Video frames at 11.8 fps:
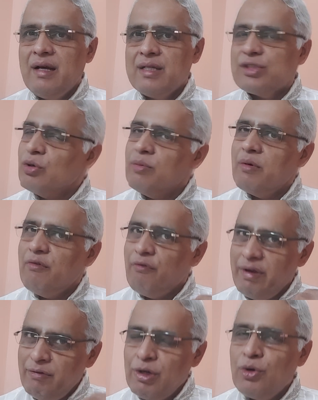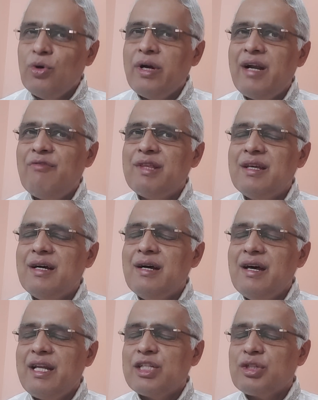So we will go ahead with the
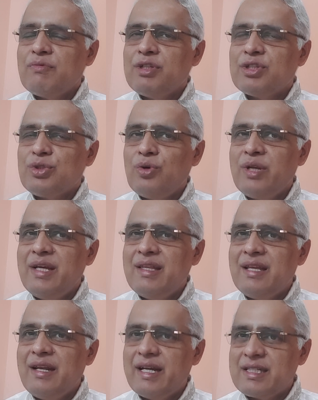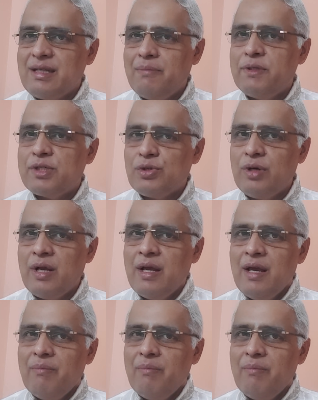rest of the story in the next episode.